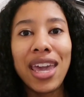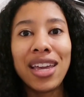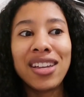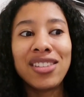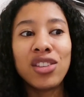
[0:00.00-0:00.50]

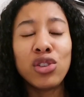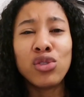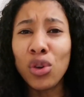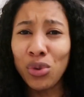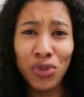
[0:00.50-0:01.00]
is
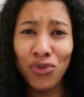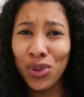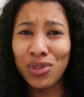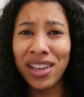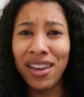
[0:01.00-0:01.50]
so
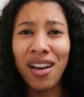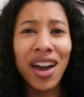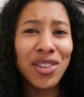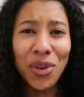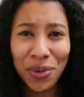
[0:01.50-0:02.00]
confusing
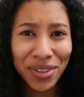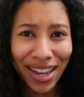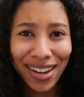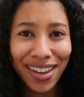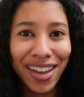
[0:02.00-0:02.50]
i don't
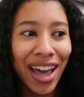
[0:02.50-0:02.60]
get it